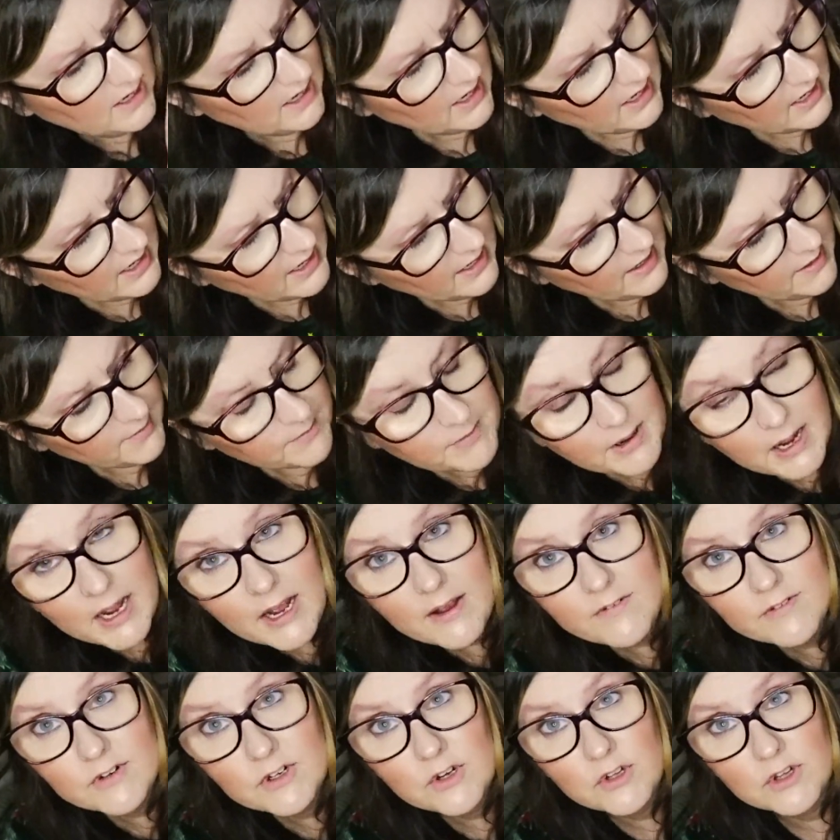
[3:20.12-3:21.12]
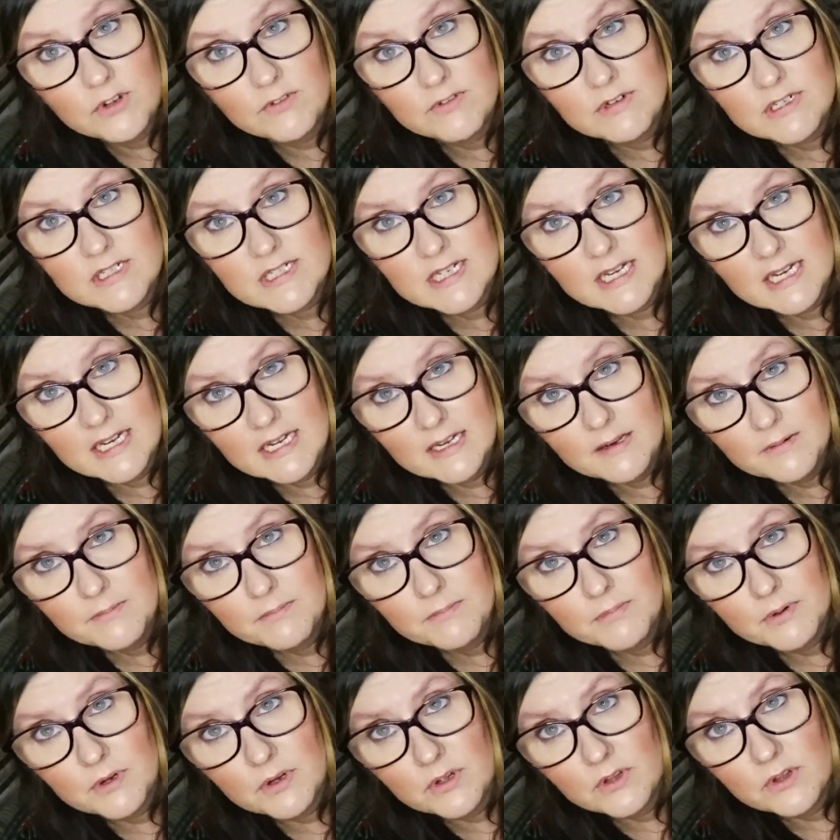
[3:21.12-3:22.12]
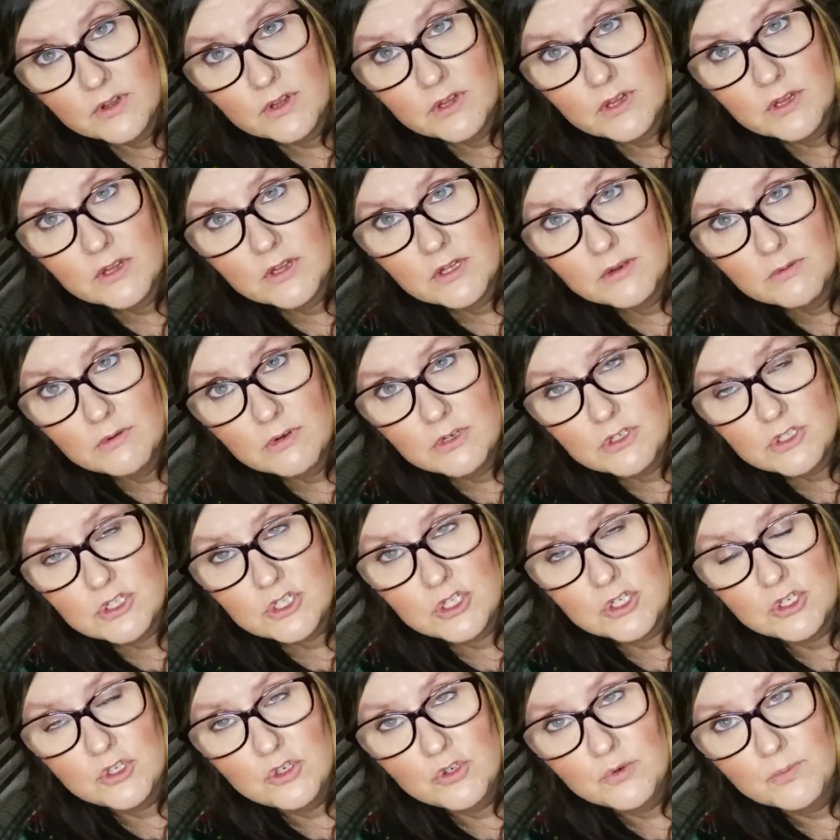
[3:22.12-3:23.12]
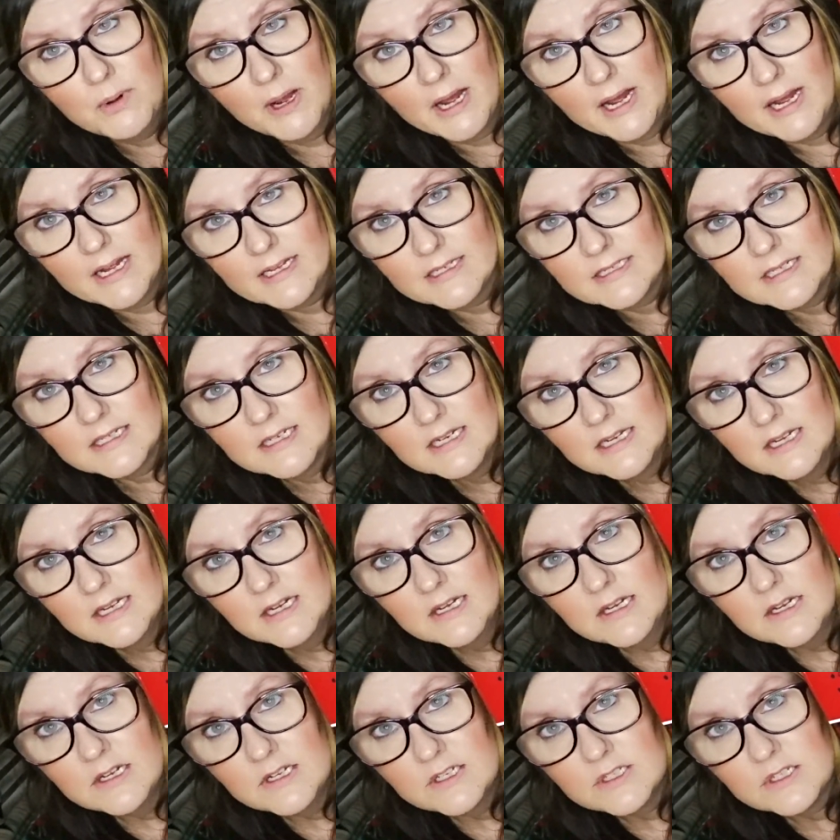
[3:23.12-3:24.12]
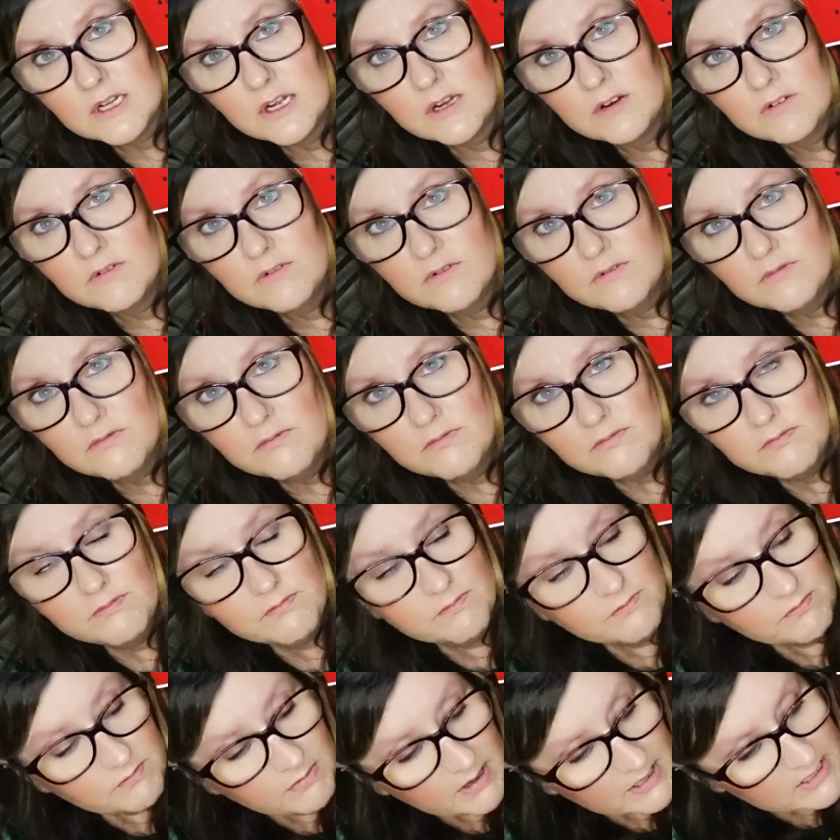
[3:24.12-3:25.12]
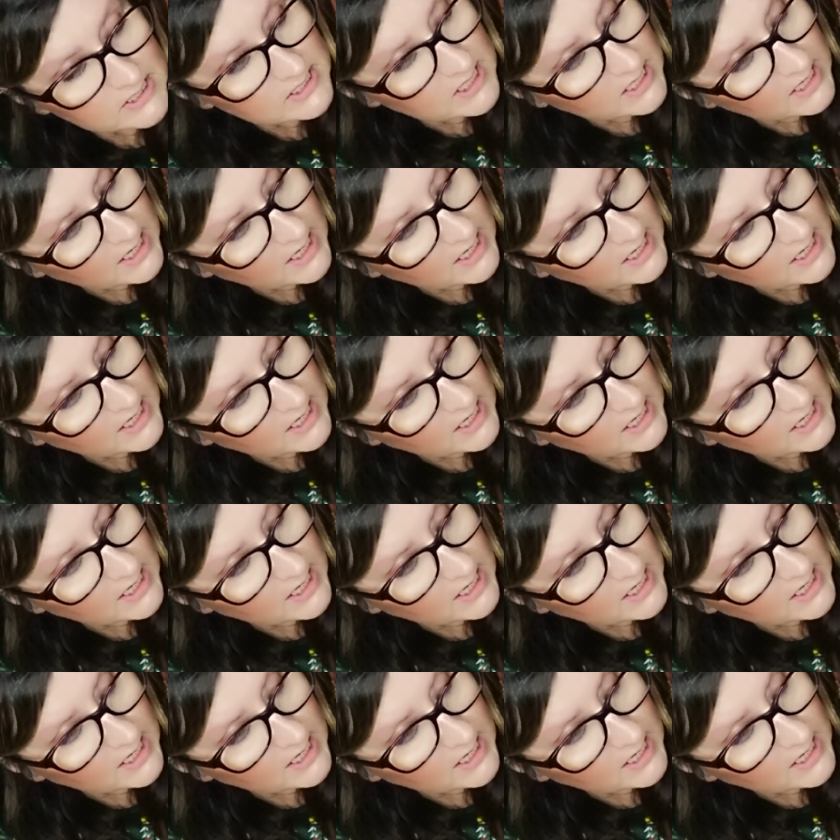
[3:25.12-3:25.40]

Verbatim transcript: Um, I haven't got the receipt but they weren't too bad. So that's a